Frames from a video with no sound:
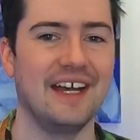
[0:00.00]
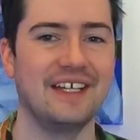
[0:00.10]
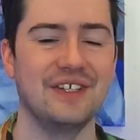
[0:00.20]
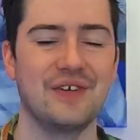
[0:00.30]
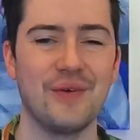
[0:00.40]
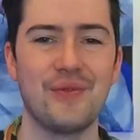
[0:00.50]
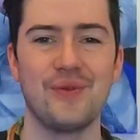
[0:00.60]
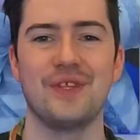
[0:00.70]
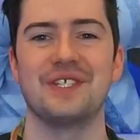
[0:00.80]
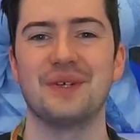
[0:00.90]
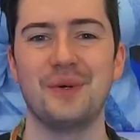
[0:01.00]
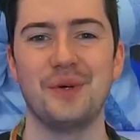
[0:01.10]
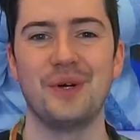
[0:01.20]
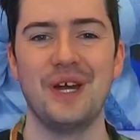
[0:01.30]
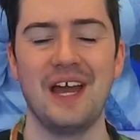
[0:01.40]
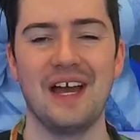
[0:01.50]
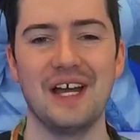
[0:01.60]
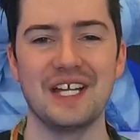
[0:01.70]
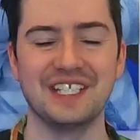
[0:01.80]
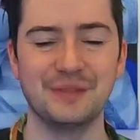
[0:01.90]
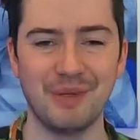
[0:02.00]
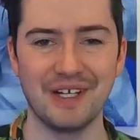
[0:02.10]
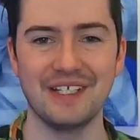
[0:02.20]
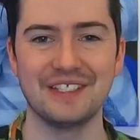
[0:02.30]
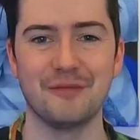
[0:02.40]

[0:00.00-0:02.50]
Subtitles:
You go through this whole experience